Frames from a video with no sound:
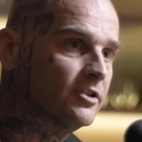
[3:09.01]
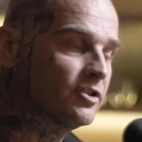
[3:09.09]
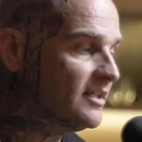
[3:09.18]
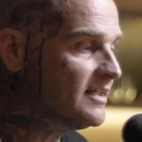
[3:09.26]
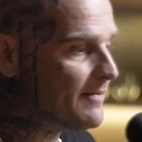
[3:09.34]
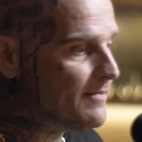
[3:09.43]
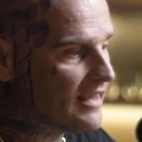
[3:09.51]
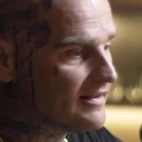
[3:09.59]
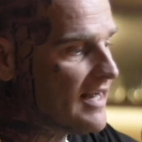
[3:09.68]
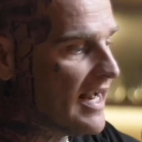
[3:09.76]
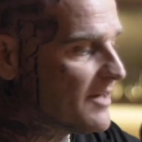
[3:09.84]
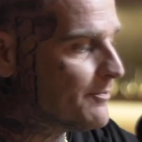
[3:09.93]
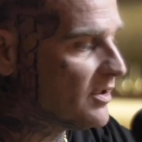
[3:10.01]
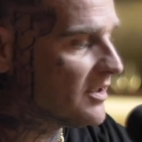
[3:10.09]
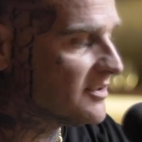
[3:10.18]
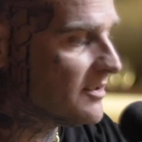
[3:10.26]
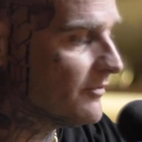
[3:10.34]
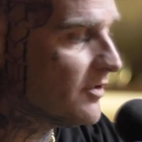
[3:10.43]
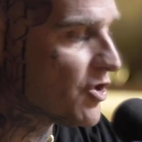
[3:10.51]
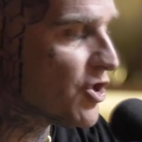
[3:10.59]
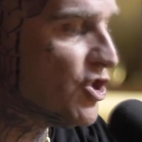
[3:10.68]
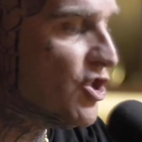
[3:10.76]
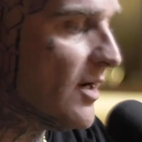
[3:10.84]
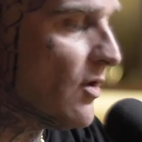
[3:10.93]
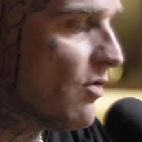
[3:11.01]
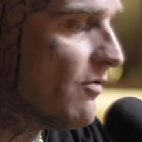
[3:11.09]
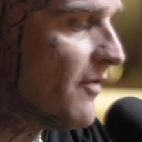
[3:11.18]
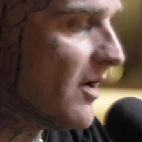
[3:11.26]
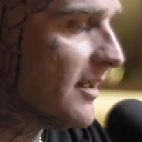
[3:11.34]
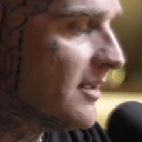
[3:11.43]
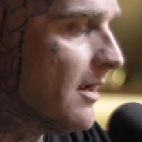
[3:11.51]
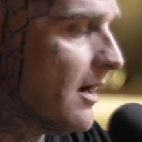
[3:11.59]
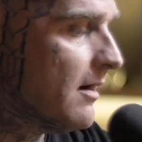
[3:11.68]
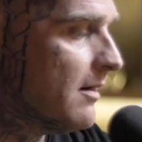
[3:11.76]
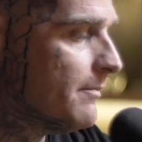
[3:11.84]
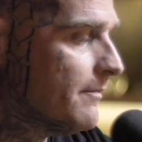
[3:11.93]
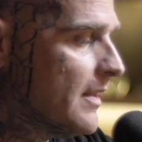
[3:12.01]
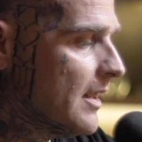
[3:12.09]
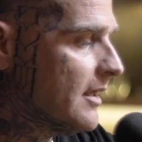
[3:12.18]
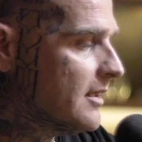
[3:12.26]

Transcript: So then I and then I get put in some little shithole fucking um,